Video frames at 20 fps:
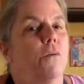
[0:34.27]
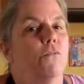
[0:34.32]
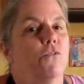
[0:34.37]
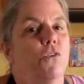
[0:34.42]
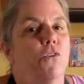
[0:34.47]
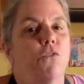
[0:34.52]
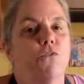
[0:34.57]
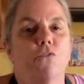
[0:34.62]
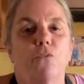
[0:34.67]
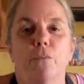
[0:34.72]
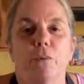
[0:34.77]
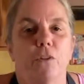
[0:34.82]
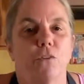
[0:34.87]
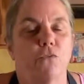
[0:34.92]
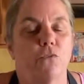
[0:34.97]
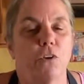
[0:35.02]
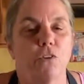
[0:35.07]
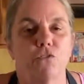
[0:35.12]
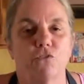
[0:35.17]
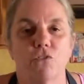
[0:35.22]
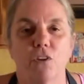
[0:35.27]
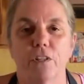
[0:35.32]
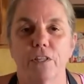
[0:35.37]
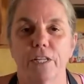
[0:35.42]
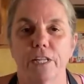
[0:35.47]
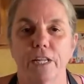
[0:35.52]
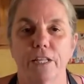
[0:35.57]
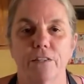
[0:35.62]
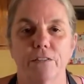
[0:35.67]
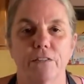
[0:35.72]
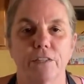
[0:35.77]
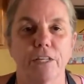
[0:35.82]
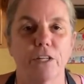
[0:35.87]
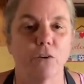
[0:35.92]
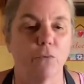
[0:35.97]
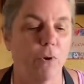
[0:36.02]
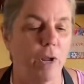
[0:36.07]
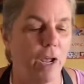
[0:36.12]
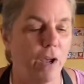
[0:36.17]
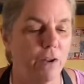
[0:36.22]
Just from his restaurant that he had sitting
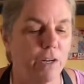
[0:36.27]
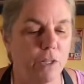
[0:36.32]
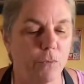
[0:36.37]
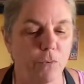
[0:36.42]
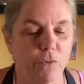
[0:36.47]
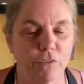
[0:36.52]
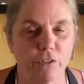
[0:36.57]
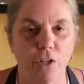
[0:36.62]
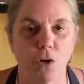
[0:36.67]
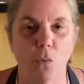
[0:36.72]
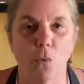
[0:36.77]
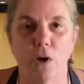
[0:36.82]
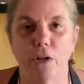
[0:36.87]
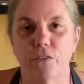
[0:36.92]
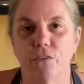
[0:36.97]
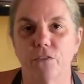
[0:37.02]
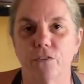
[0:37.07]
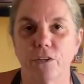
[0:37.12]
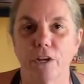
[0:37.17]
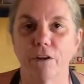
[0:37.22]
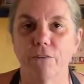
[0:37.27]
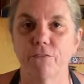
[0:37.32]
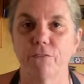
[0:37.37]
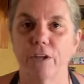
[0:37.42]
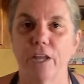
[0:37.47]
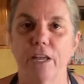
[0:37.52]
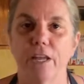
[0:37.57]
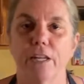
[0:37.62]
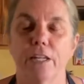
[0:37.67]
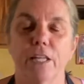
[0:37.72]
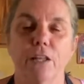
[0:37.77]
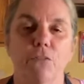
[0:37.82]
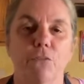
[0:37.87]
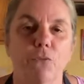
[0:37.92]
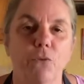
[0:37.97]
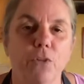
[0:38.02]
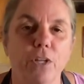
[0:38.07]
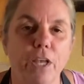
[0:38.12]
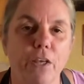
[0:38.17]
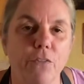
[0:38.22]
around. He was low on stuff and he
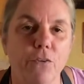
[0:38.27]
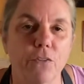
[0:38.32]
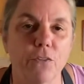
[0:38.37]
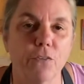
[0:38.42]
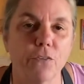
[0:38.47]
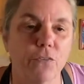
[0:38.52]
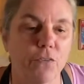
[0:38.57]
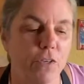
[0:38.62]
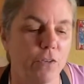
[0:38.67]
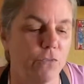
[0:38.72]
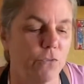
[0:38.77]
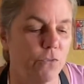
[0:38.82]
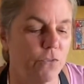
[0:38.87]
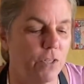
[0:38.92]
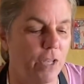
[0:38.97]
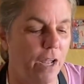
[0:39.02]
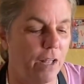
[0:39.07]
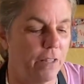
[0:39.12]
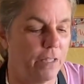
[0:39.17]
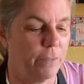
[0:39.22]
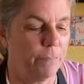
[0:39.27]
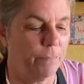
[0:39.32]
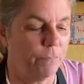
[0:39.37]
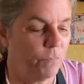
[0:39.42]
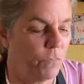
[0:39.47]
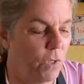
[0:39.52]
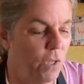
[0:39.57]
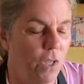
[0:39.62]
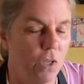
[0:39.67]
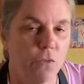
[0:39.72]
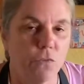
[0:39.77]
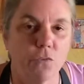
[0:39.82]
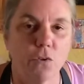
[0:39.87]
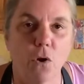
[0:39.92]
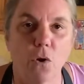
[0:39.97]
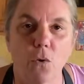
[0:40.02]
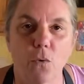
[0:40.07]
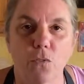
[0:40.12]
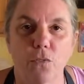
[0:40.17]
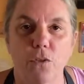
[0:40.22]
threw together this Caesar salad.
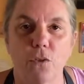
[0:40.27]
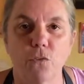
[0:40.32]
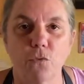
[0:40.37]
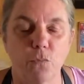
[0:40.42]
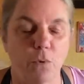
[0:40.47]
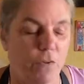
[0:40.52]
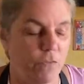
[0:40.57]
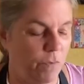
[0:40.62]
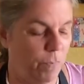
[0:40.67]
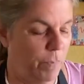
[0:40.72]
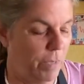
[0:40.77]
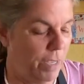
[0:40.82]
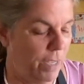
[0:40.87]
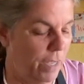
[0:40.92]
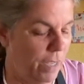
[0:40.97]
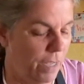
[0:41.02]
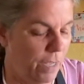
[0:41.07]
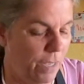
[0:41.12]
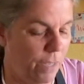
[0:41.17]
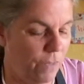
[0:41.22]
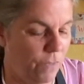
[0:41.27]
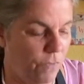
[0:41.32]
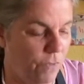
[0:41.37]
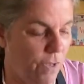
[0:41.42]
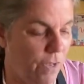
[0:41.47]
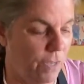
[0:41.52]
So this recipe is